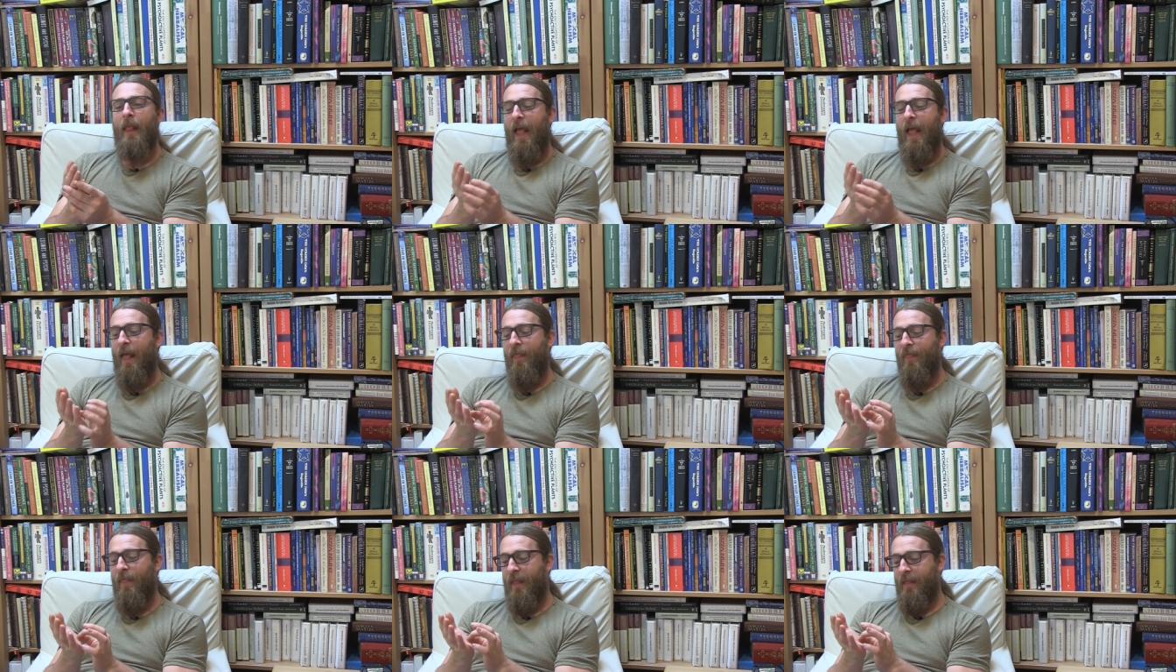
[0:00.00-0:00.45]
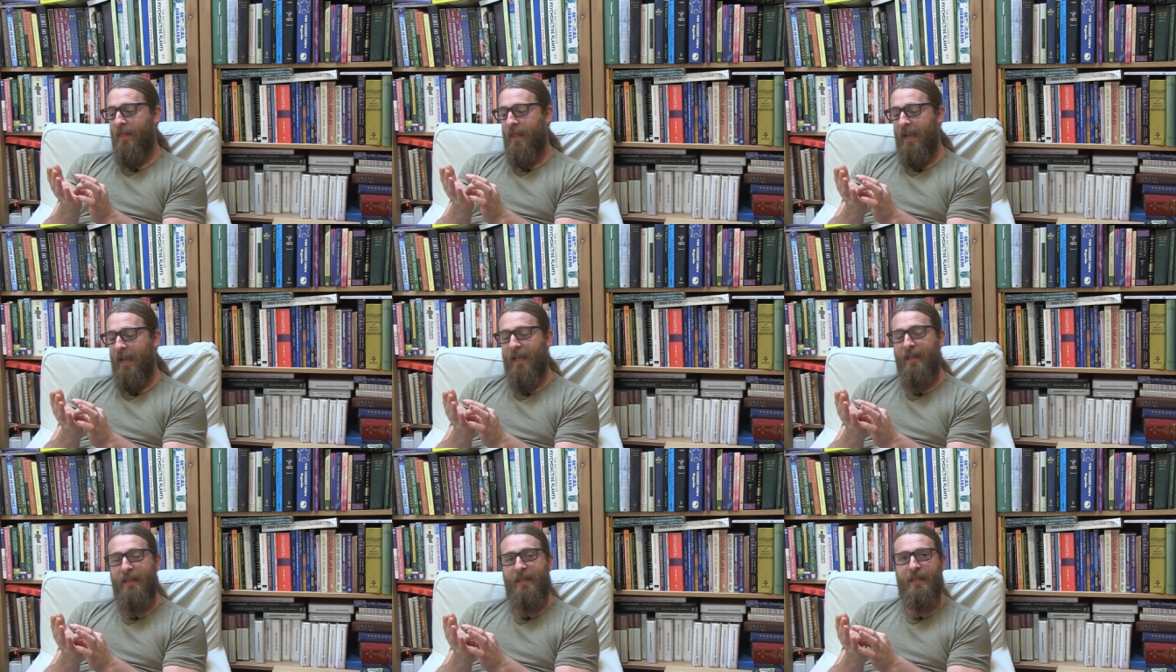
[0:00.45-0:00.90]
and then
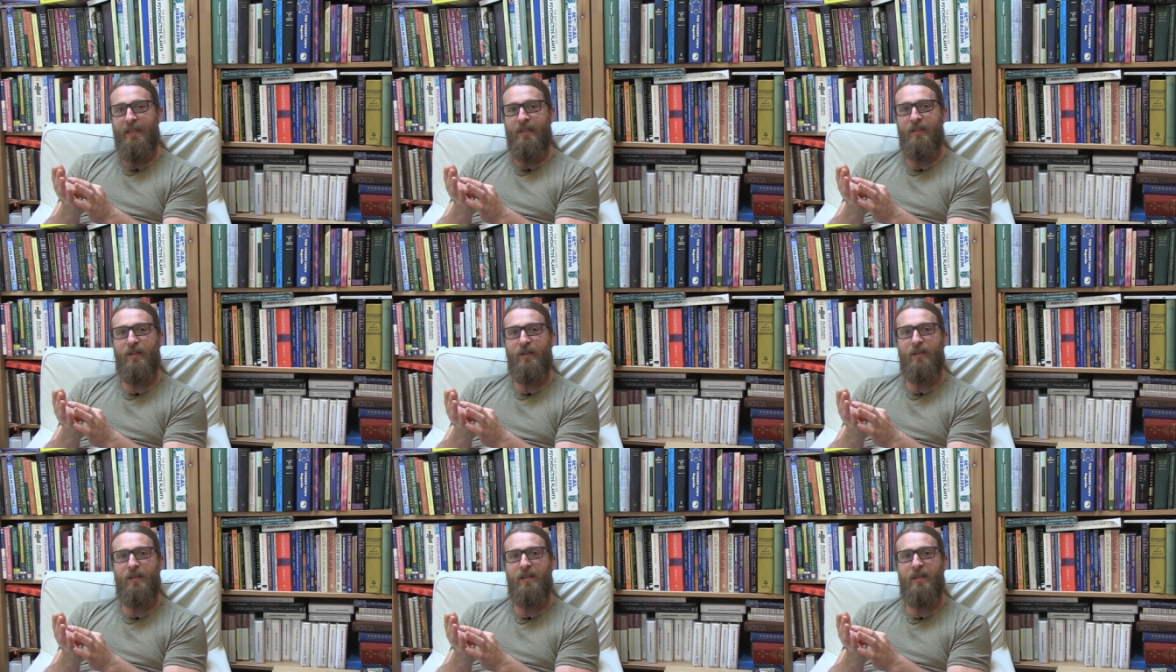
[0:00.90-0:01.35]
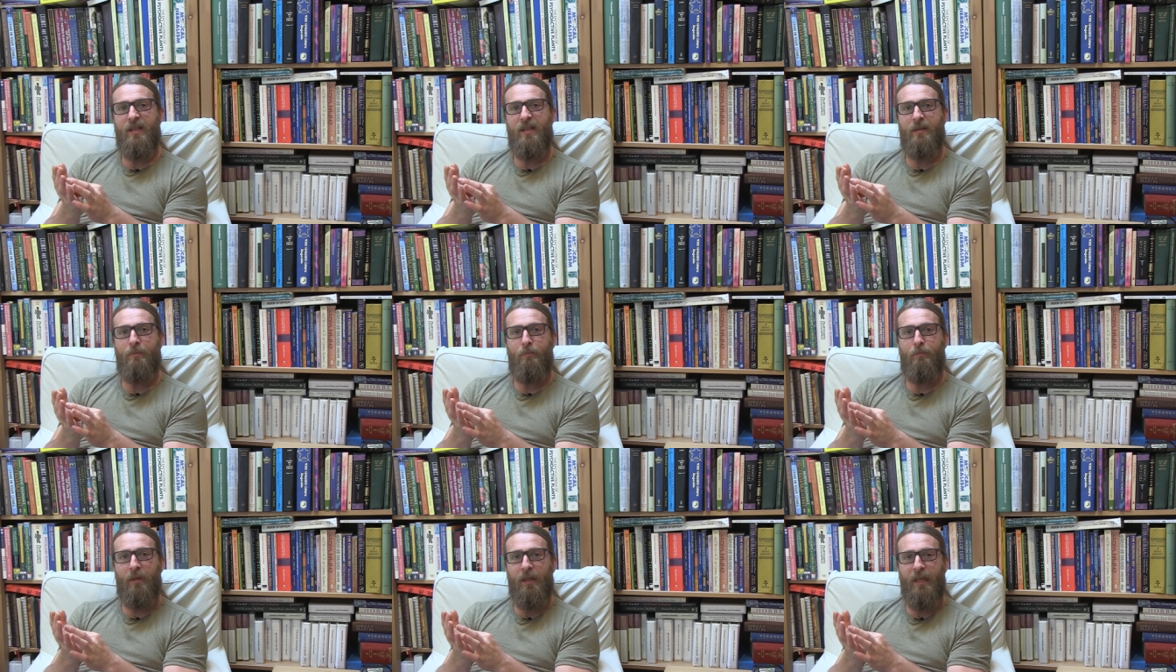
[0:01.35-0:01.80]
they get these
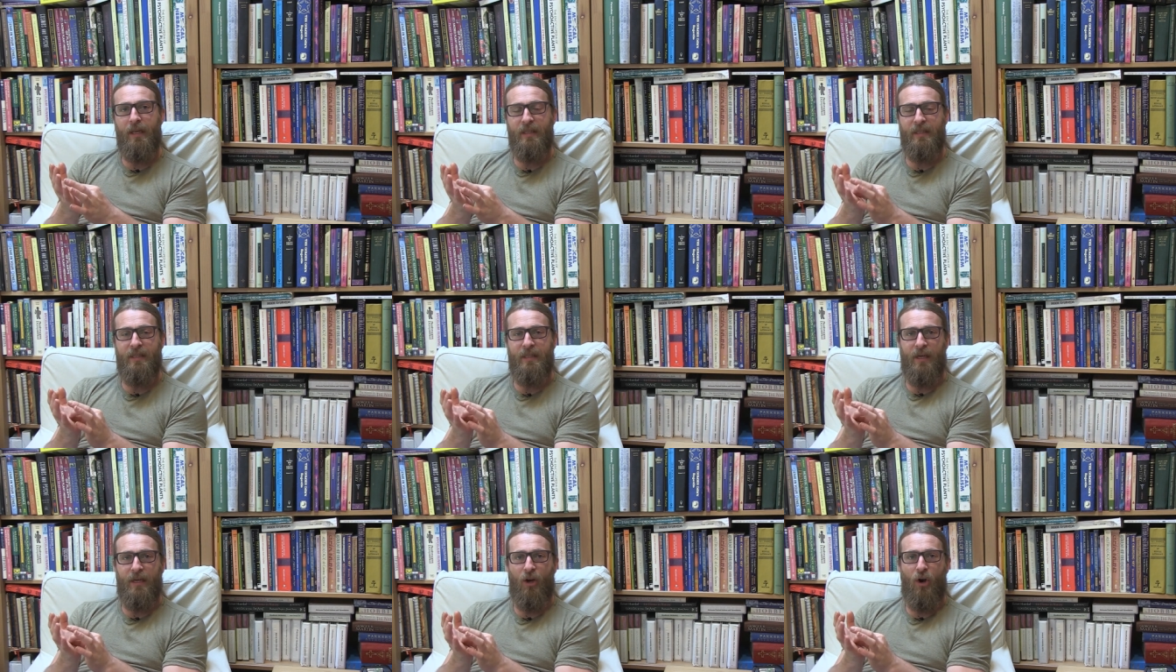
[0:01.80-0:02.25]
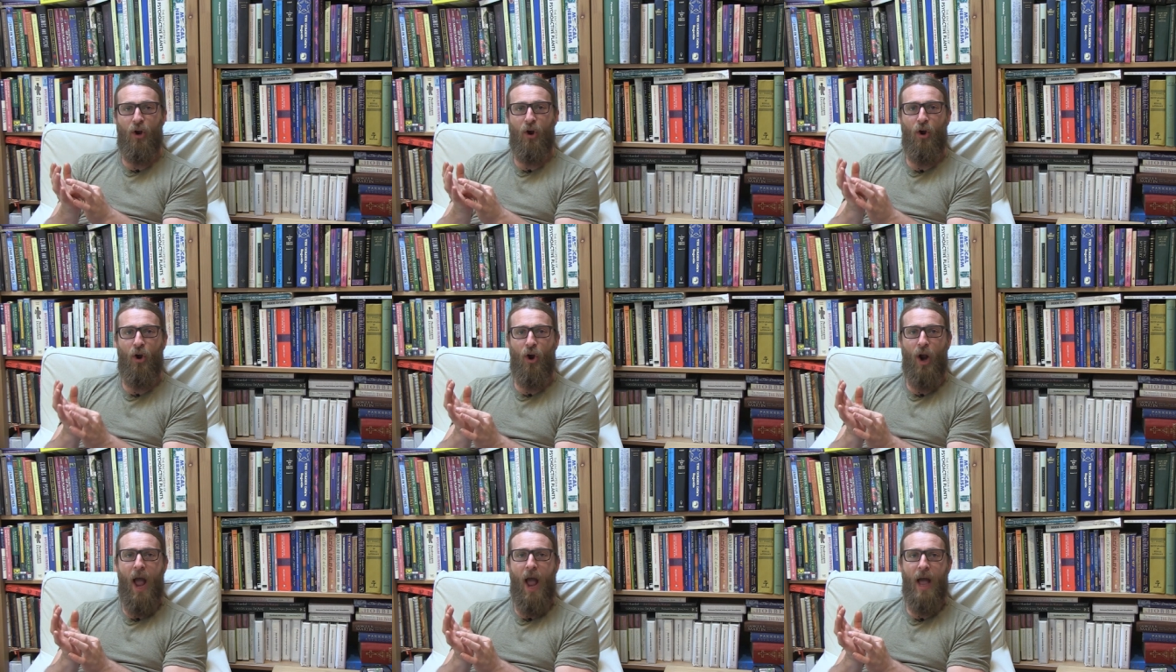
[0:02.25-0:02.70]
splits and
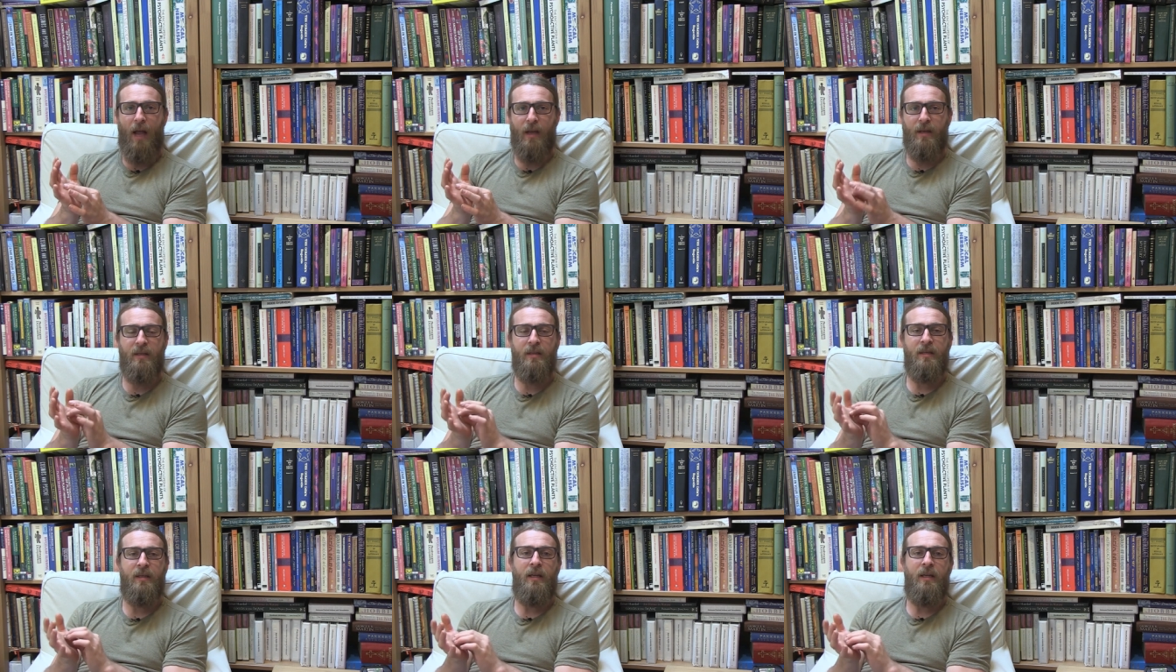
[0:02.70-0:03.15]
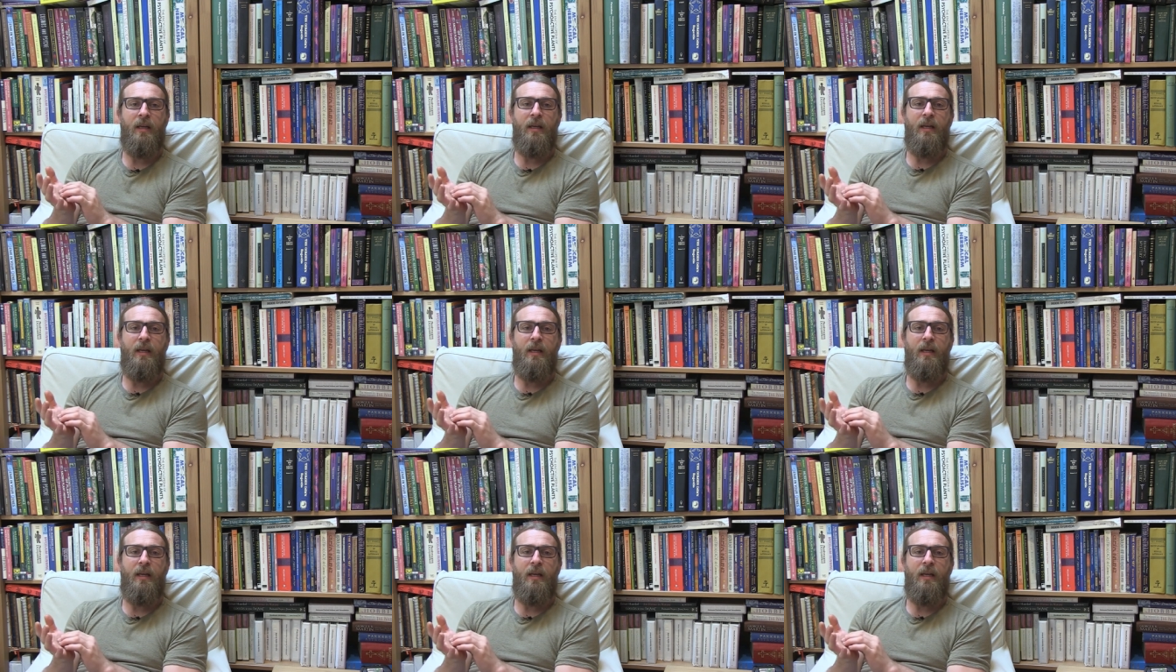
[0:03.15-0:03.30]
cracks